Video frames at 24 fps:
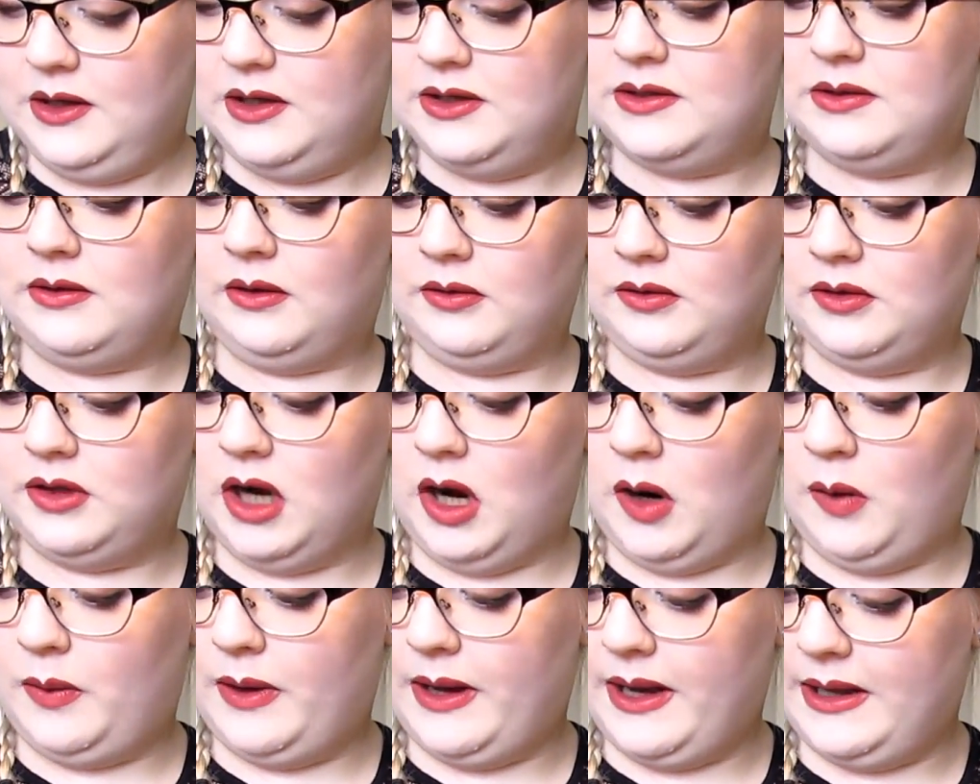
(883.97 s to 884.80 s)
So I'll
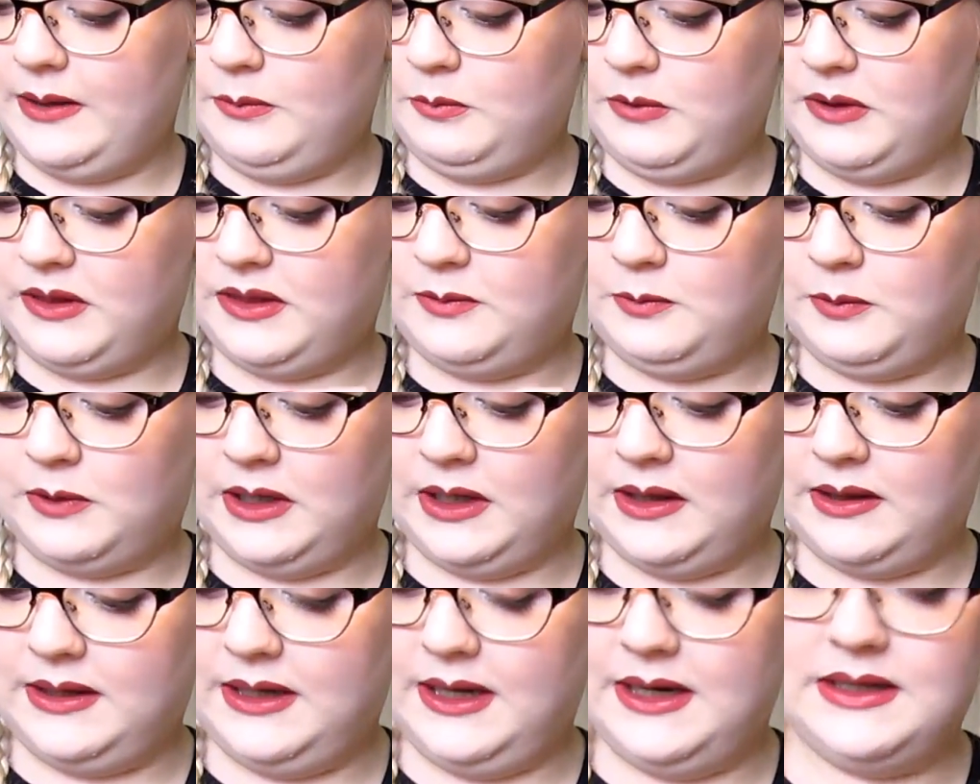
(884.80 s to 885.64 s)
go in with one
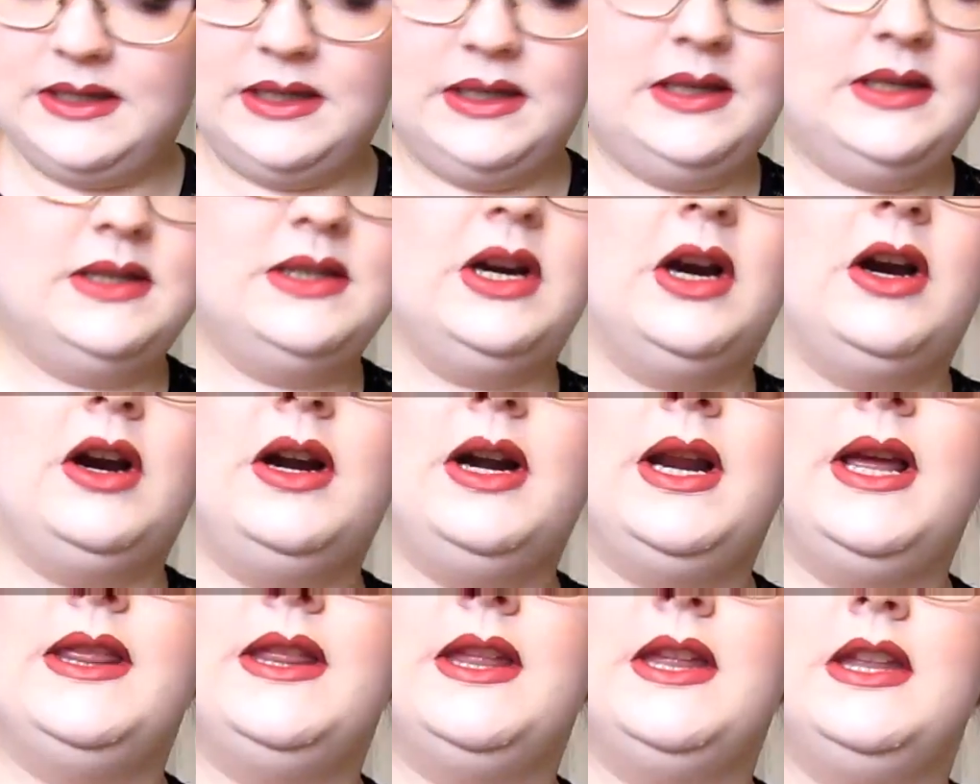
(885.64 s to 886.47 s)
of these to
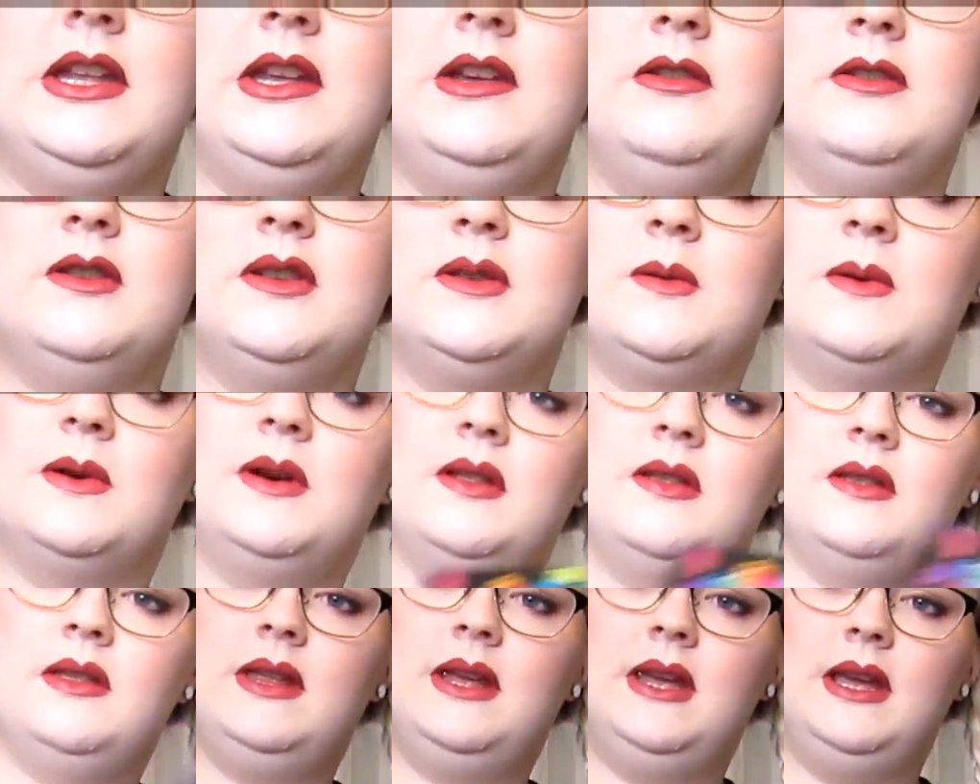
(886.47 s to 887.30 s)
start and then use one
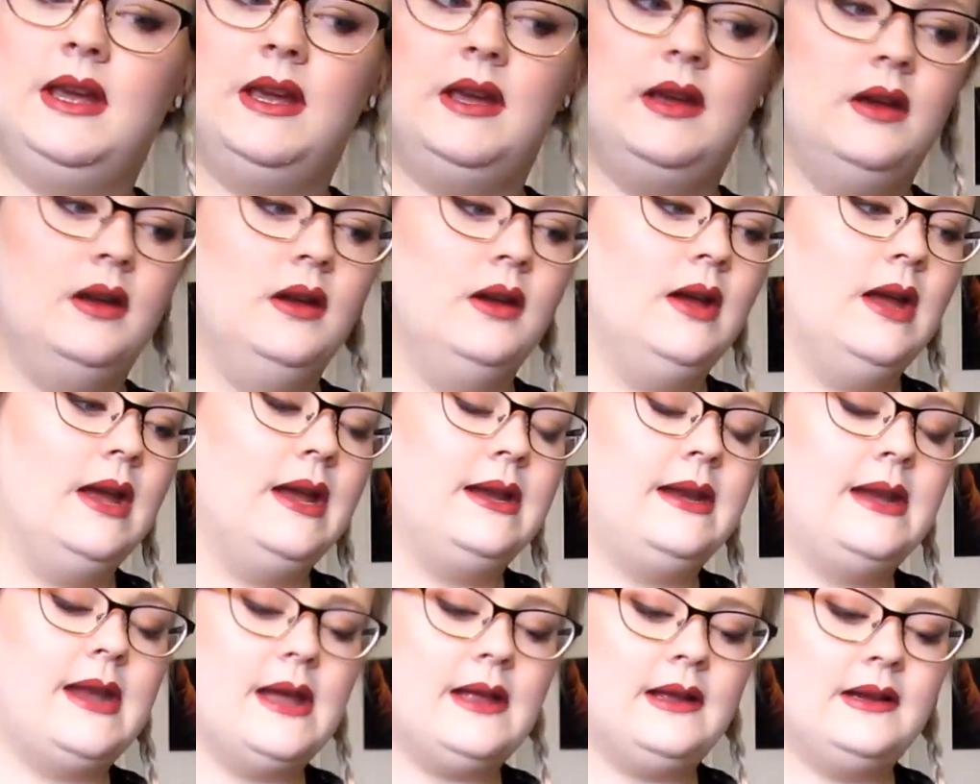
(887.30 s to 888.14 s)
of the
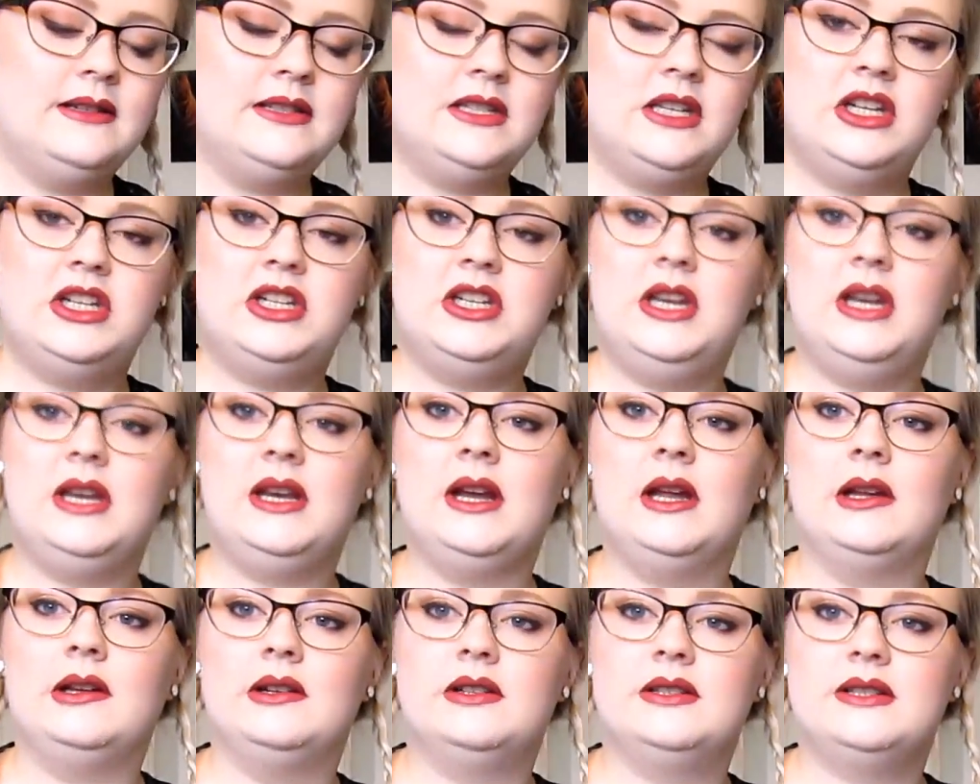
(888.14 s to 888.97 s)
Galaxy Chic
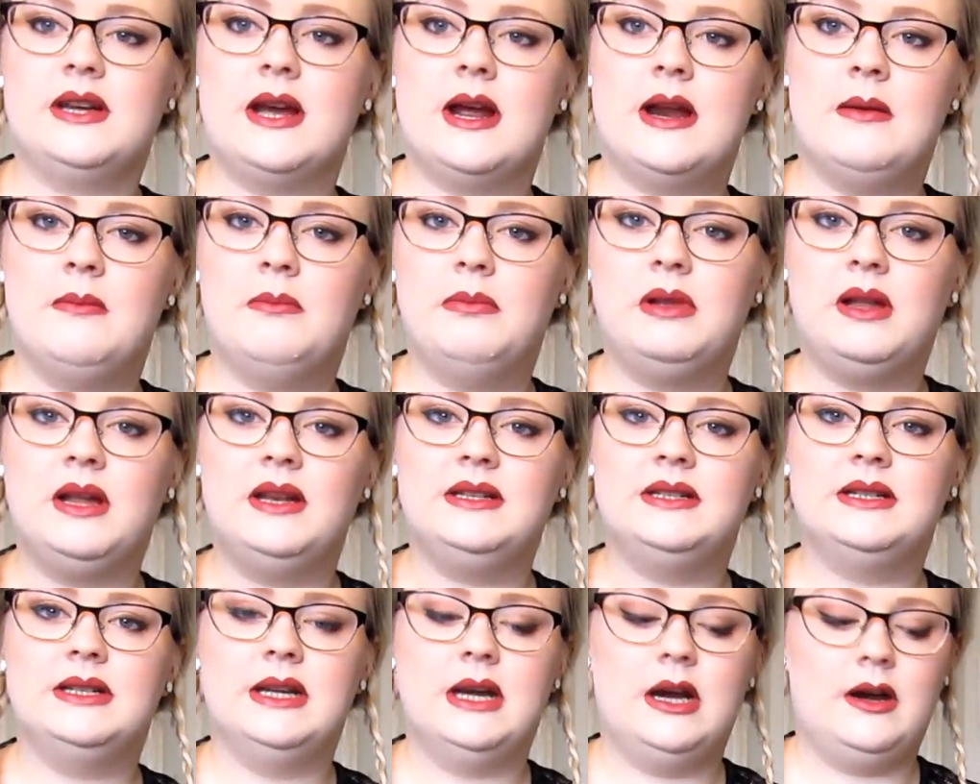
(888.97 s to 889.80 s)
colors to kind of
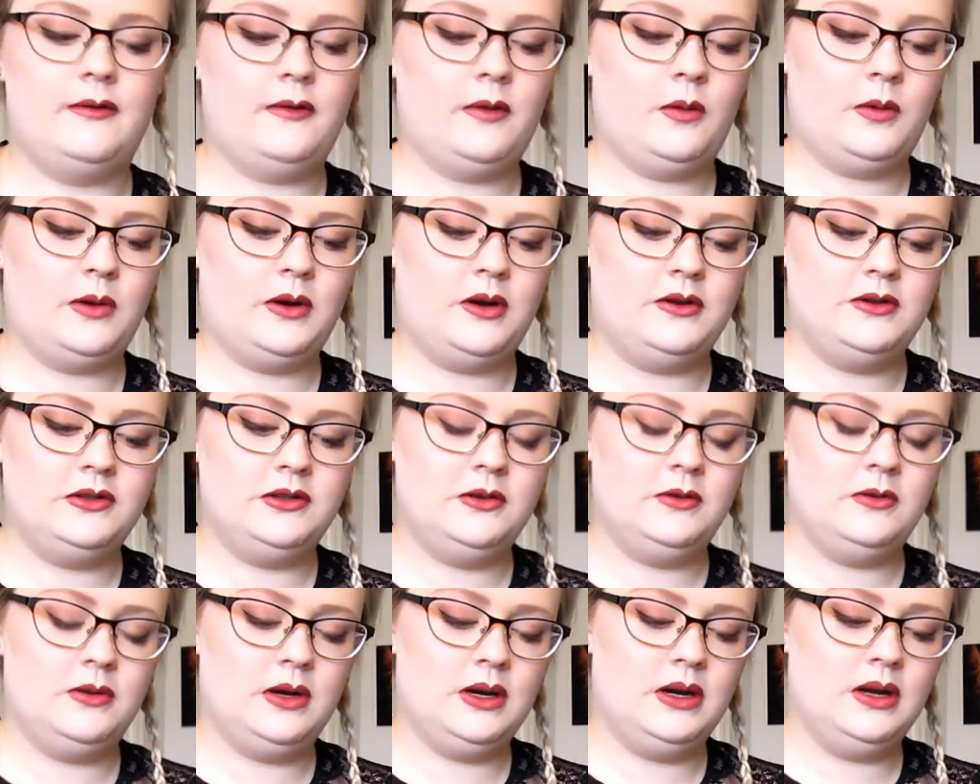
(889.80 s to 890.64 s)
blend it up. I want to
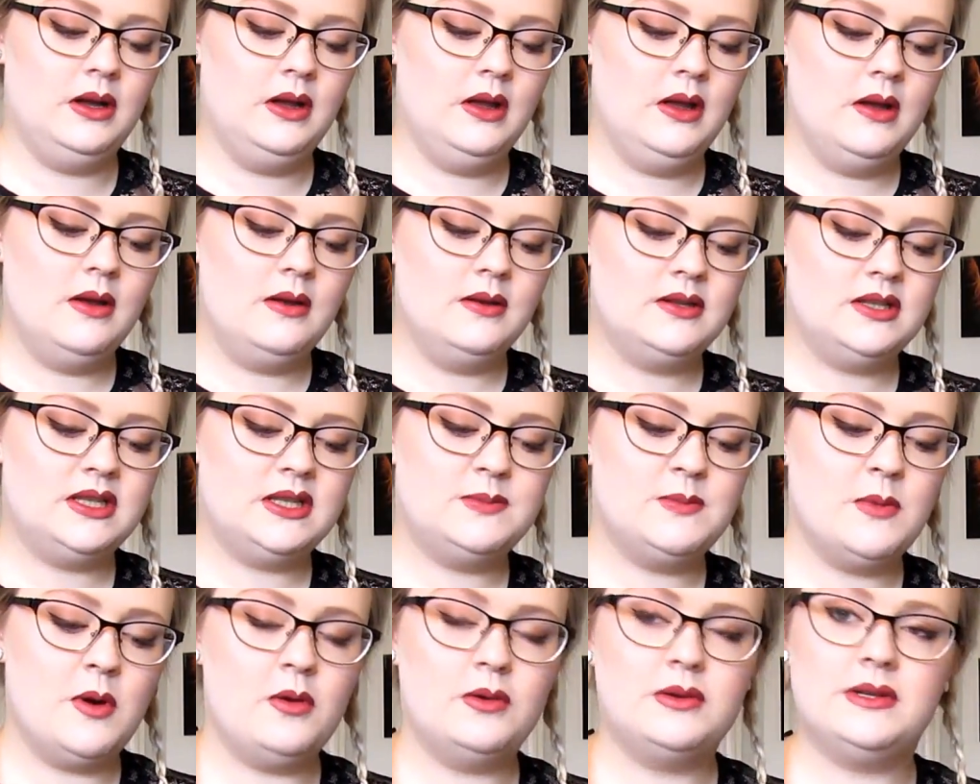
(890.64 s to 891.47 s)
do a
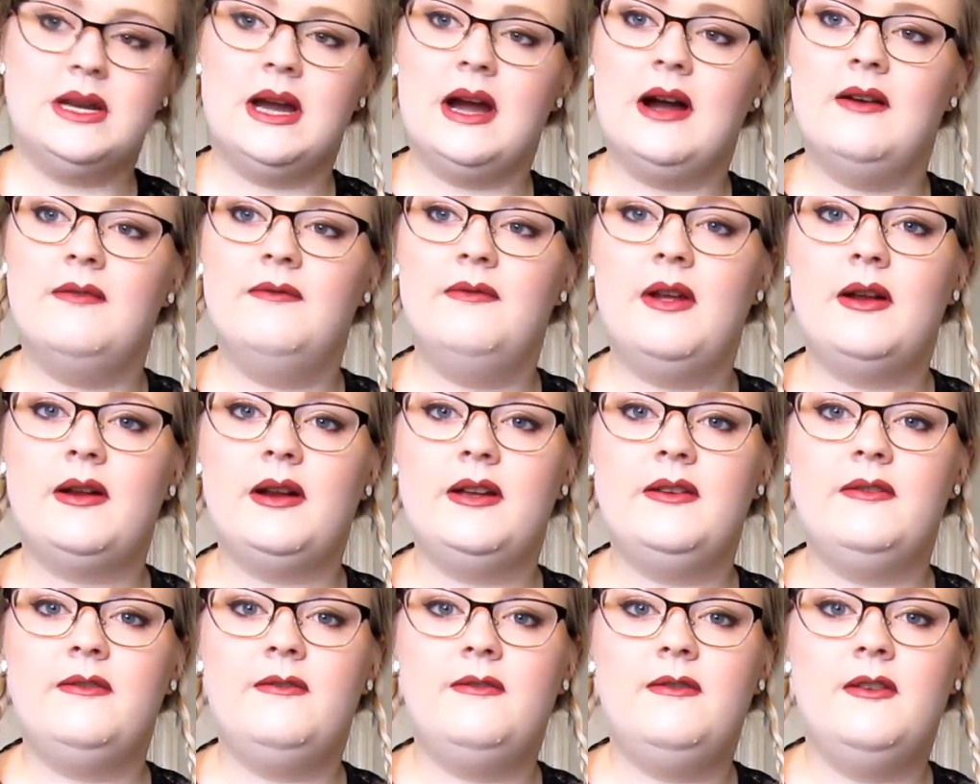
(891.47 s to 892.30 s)
smoked out,
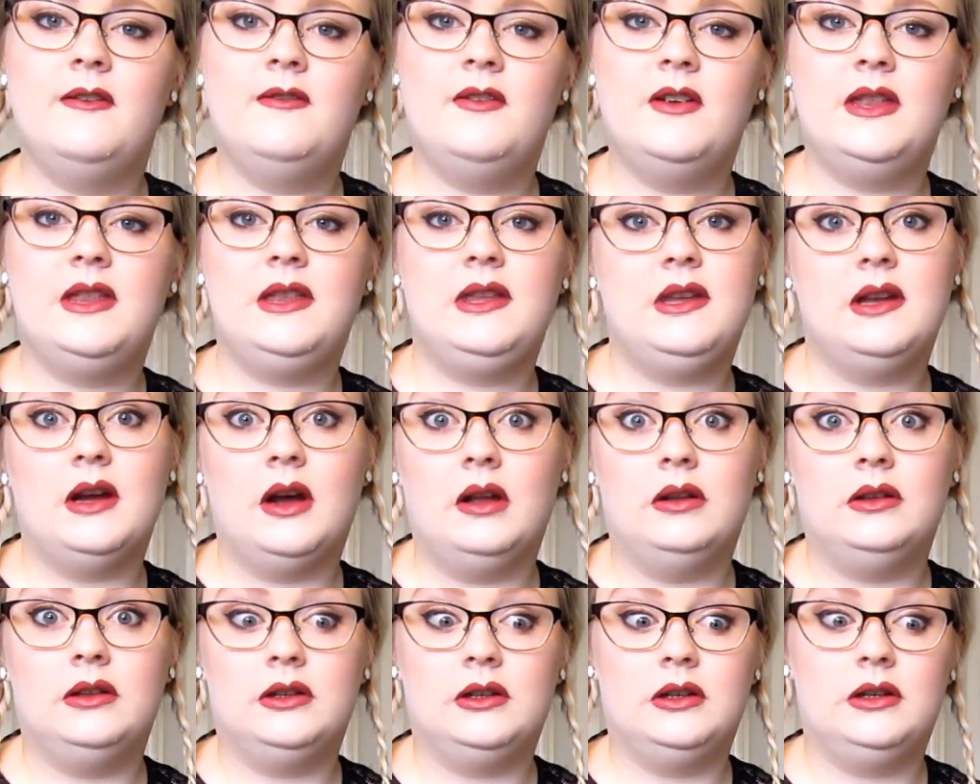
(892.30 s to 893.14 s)
very vivid
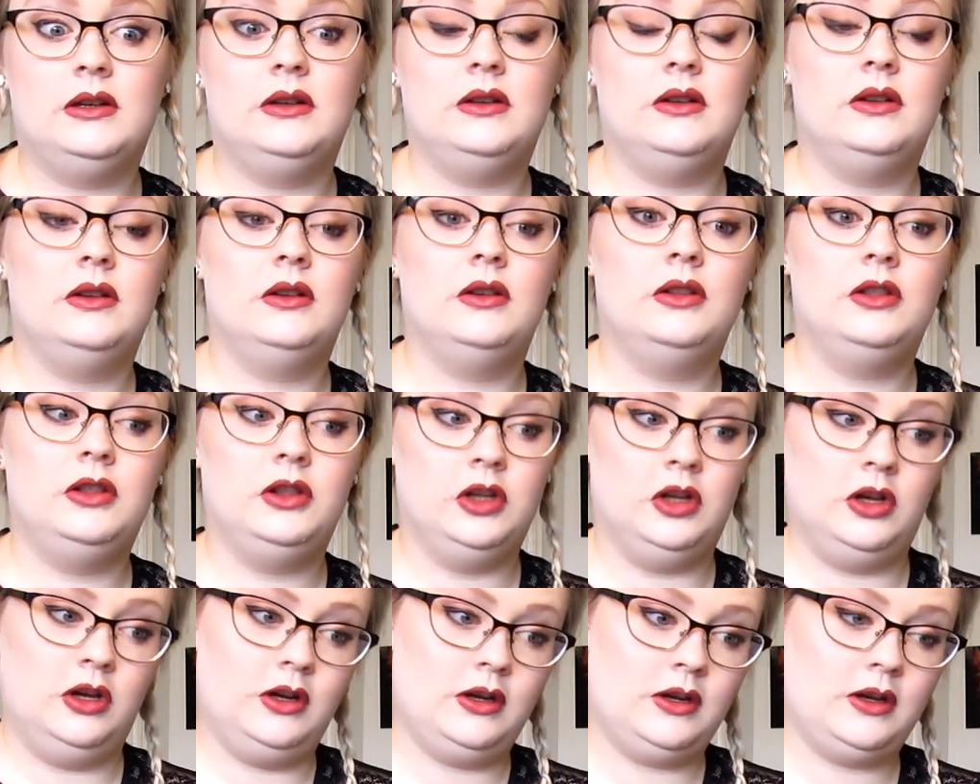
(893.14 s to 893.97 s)
color
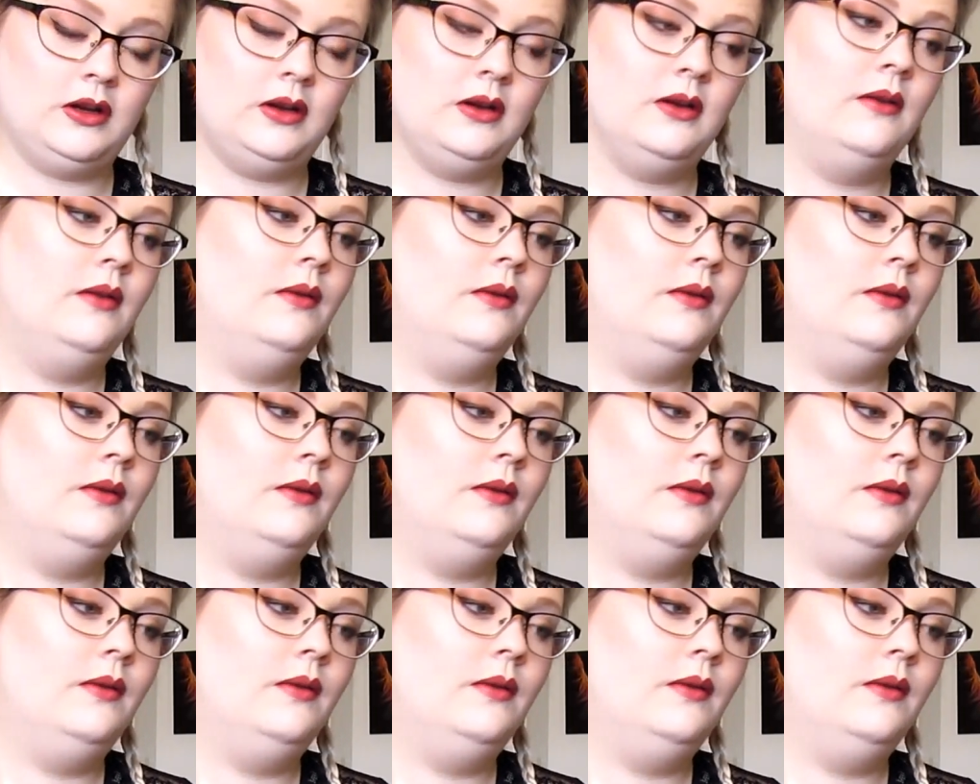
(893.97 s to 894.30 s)
look.